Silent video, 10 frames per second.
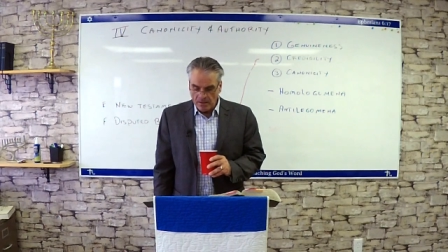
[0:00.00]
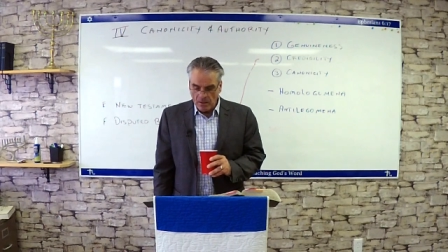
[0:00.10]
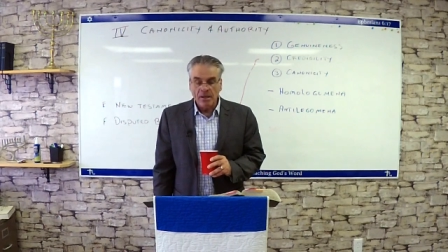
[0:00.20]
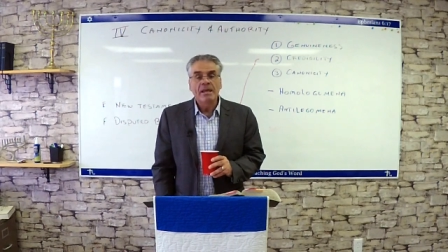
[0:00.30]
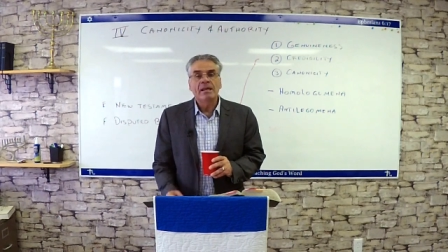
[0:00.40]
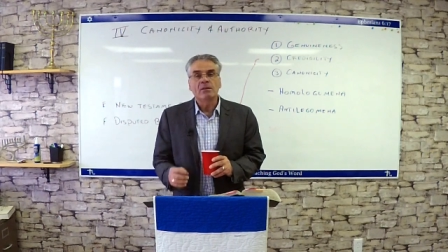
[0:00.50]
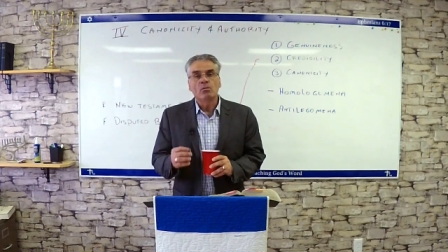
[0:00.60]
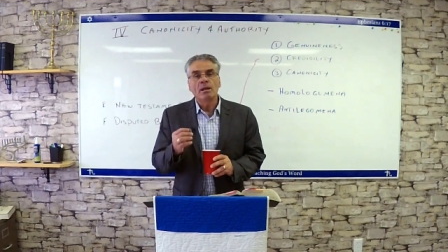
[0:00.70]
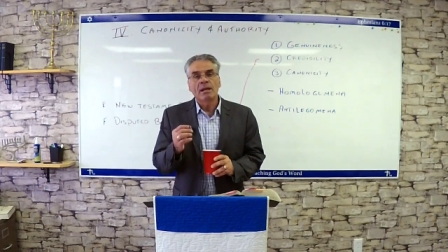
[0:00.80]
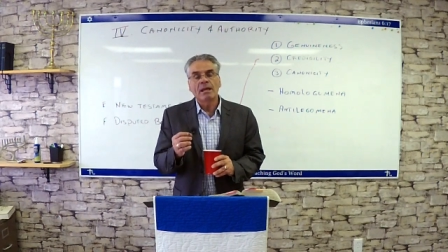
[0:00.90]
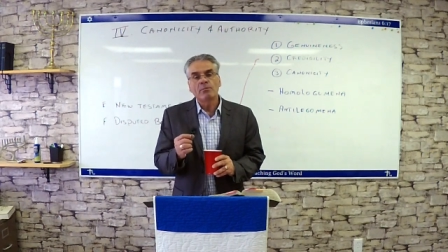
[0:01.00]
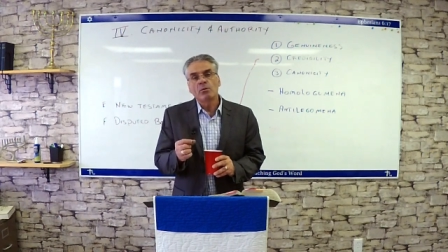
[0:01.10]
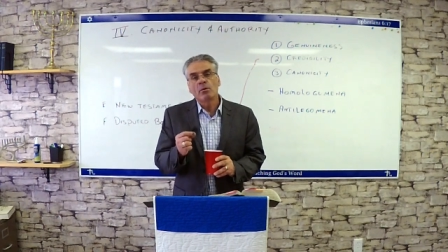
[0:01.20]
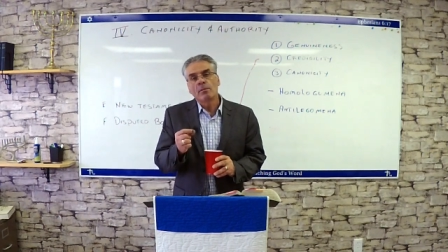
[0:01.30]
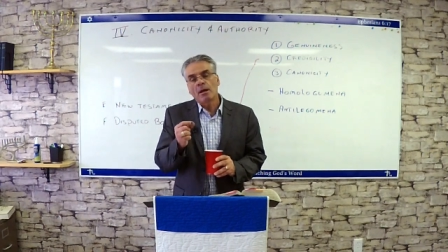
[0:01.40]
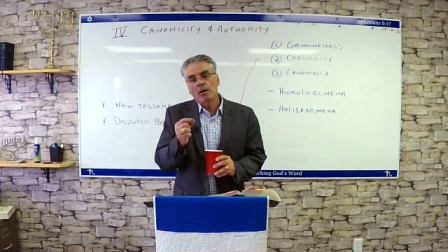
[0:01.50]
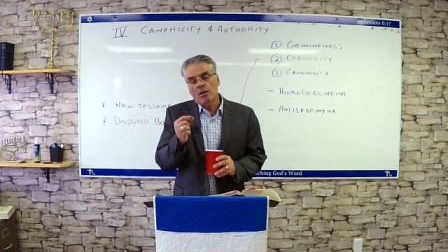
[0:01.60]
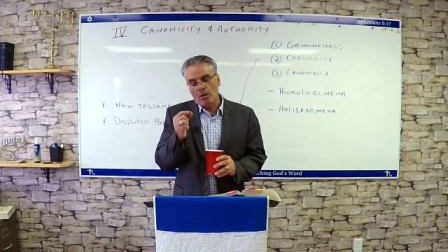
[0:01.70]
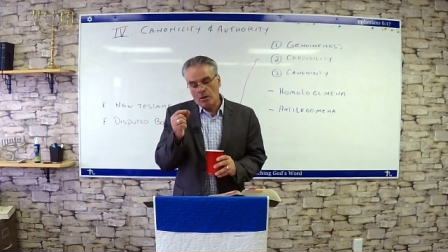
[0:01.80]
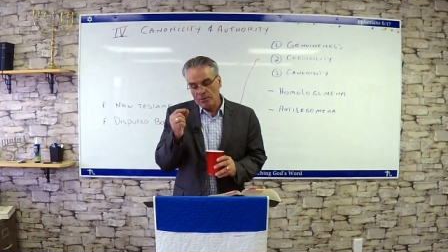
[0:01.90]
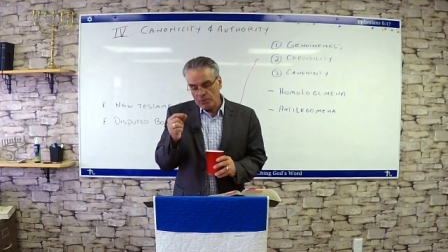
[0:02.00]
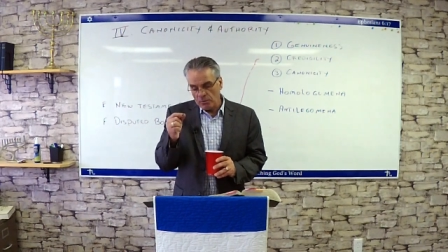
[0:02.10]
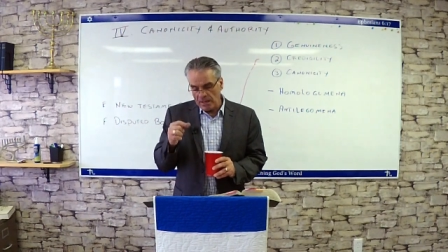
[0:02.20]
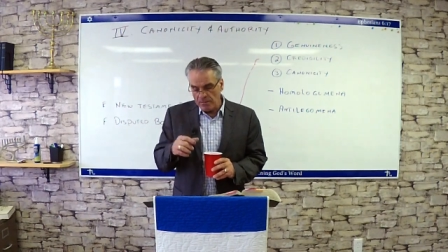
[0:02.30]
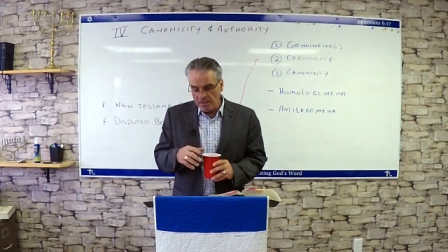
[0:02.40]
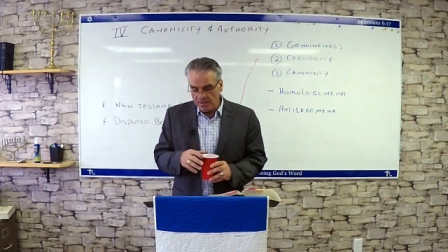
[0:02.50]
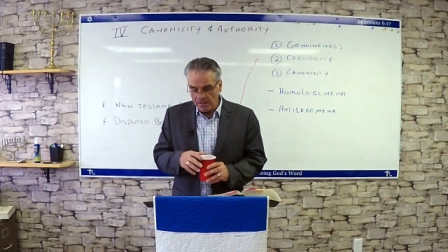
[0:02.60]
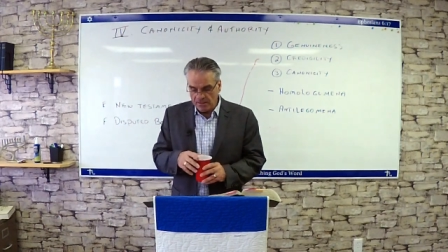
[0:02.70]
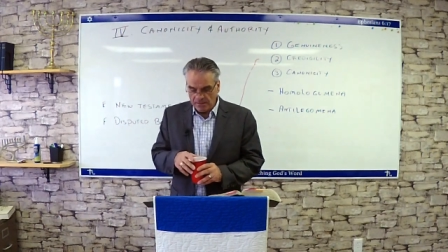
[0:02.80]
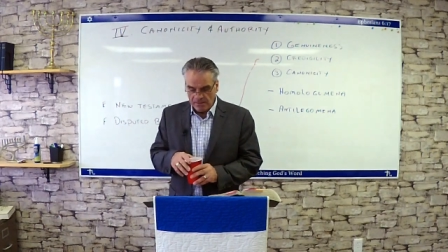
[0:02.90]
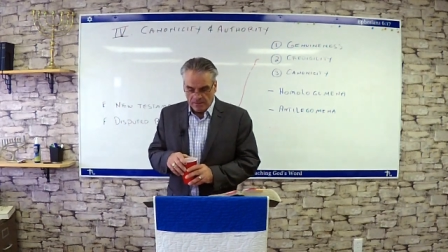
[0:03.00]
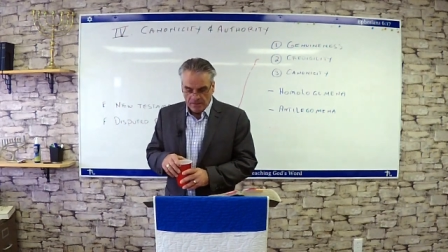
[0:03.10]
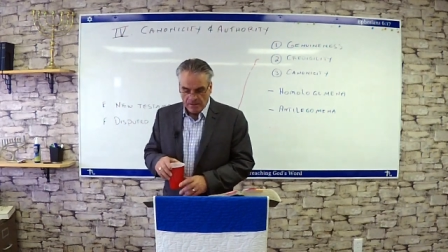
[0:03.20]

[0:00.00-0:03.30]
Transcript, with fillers: Again, we labor uh, uh, under immediate